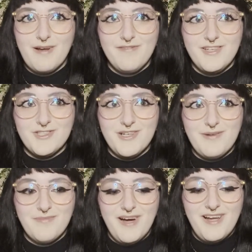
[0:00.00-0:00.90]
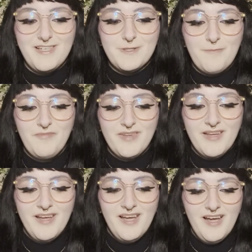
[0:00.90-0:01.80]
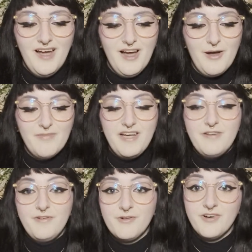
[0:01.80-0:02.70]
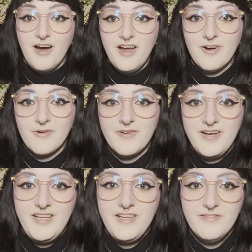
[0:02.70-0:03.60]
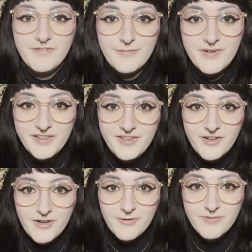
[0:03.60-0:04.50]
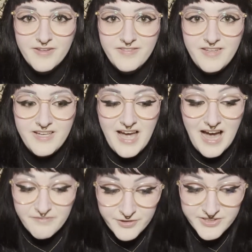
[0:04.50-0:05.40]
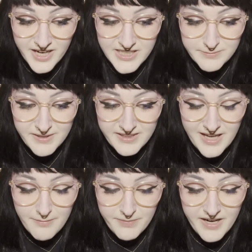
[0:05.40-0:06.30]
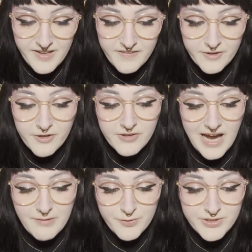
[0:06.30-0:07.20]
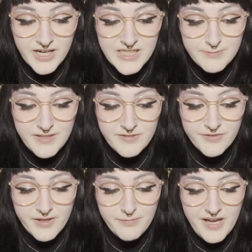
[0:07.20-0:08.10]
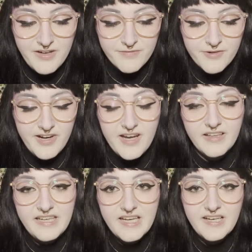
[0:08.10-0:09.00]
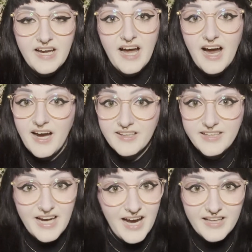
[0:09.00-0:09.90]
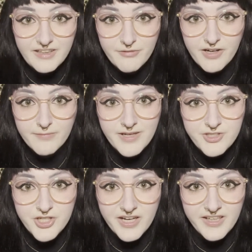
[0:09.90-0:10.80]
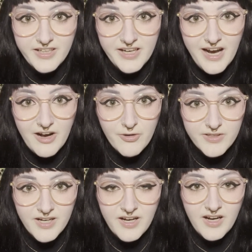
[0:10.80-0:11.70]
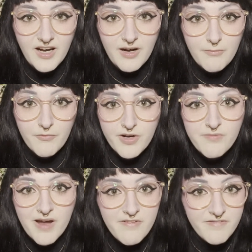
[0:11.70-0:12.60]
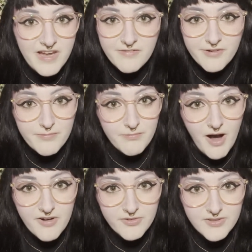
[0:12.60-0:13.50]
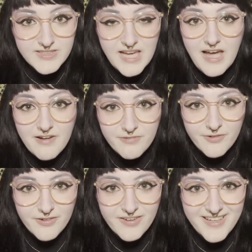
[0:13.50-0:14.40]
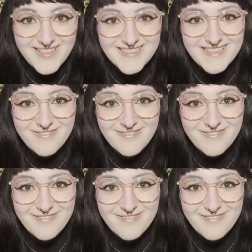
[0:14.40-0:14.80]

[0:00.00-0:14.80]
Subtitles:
vision in mind. And if you're not already familiar with the advertisement campaign, the current advertisement campaign for Alien, I highly, highly recommend checking it out. One of my favorite models ever is the